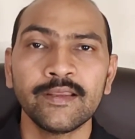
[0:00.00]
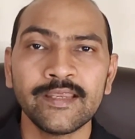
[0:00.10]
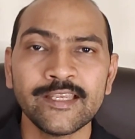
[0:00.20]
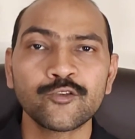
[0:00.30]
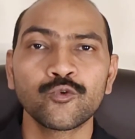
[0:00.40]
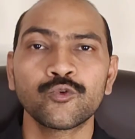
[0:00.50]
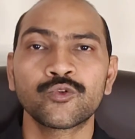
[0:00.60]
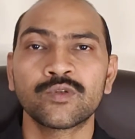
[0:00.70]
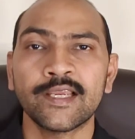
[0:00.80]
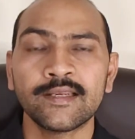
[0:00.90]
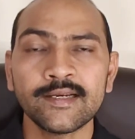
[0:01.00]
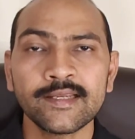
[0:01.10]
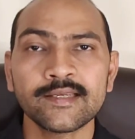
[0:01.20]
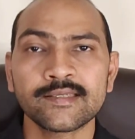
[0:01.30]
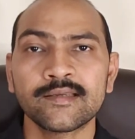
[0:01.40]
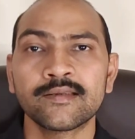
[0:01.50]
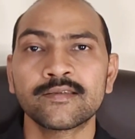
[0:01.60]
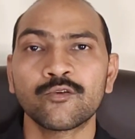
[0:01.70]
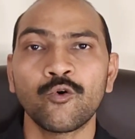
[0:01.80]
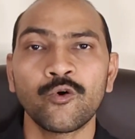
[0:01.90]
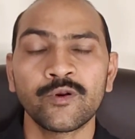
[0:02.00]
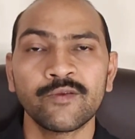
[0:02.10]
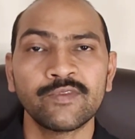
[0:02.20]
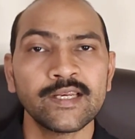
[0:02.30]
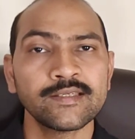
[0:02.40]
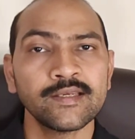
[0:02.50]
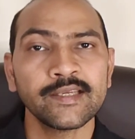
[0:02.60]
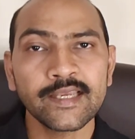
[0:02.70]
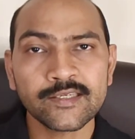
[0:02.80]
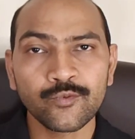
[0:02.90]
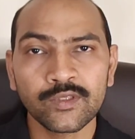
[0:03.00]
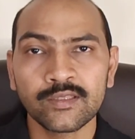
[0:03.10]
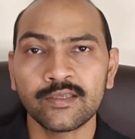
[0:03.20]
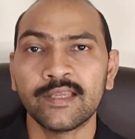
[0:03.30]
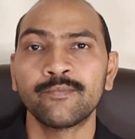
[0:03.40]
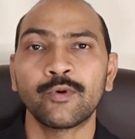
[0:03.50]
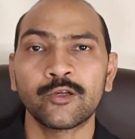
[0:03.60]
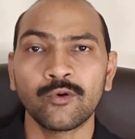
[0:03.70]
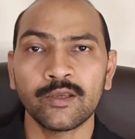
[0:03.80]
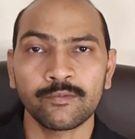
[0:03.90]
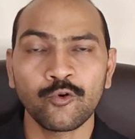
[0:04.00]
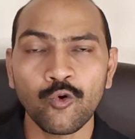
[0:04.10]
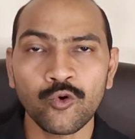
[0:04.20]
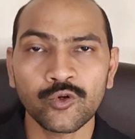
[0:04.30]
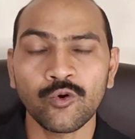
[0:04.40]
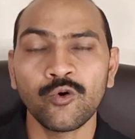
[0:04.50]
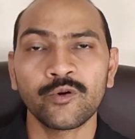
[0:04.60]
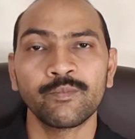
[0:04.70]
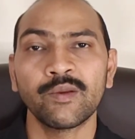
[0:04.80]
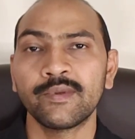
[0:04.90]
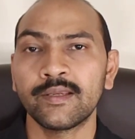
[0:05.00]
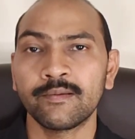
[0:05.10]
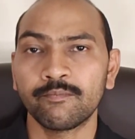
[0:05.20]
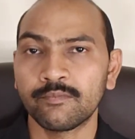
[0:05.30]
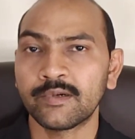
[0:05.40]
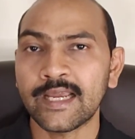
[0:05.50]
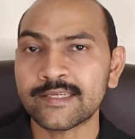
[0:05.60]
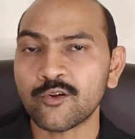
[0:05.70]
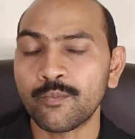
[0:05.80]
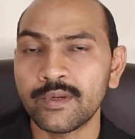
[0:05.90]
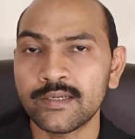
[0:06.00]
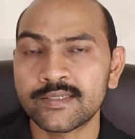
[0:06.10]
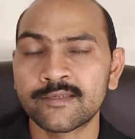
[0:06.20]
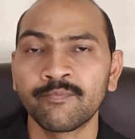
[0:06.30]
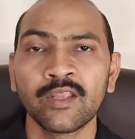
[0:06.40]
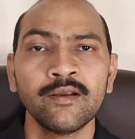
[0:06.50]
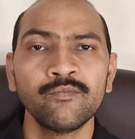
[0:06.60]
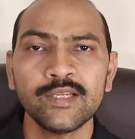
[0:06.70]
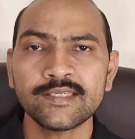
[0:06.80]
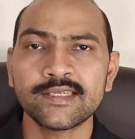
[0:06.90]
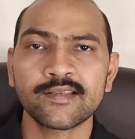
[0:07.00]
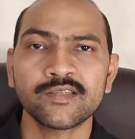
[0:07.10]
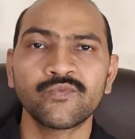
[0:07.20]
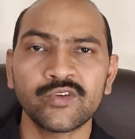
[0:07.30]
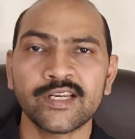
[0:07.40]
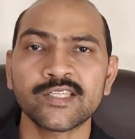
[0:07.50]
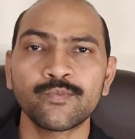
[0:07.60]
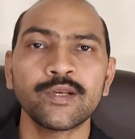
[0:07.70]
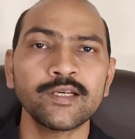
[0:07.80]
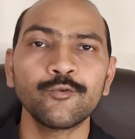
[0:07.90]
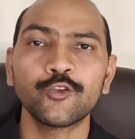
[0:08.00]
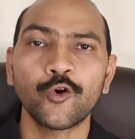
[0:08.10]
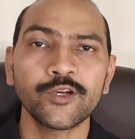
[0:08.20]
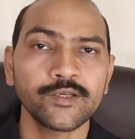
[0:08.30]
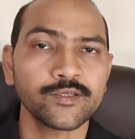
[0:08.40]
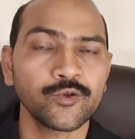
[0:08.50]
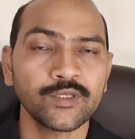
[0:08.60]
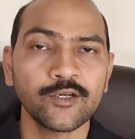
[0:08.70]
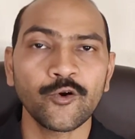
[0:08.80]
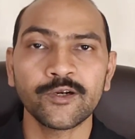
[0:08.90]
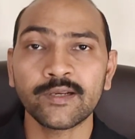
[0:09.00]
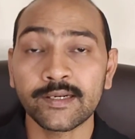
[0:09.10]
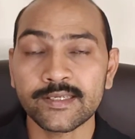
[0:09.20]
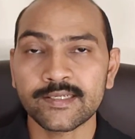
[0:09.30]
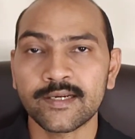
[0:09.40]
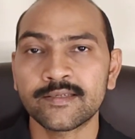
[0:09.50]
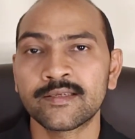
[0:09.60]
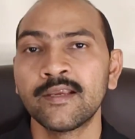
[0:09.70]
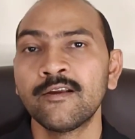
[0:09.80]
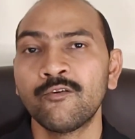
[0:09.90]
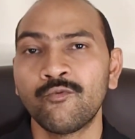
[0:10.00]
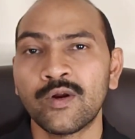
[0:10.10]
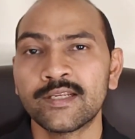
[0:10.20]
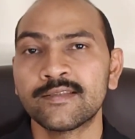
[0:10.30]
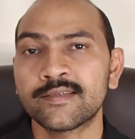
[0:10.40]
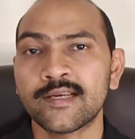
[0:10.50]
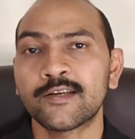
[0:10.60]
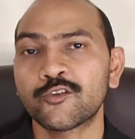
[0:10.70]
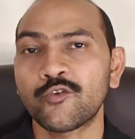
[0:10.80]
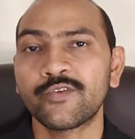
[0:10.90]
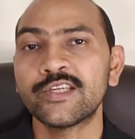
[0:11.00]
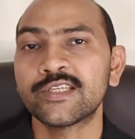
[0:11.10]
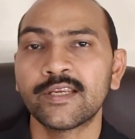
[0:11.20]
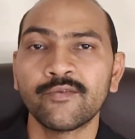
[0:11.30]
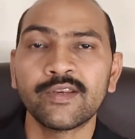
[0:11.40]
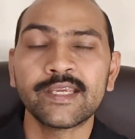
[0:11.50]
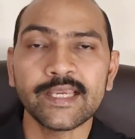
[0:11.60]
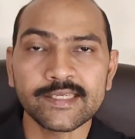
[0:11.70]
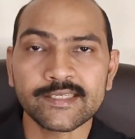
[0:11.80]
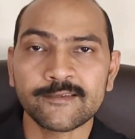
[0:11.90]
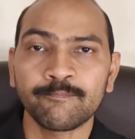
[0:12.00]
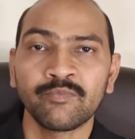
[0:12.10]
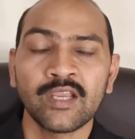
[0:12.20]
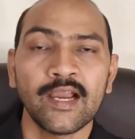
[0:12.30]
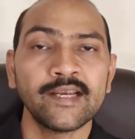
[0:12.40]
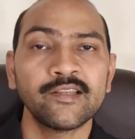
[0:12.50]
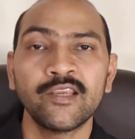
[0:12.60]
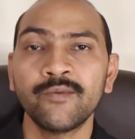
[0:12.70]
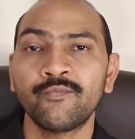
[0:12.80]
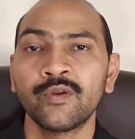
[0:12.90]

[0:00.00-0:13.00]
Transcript: issues like litigations, or if there is any case with any particular court or maybe tax appeals. Please discuss transparently with the auditor so that auditor understands what is the status of each and every case. And if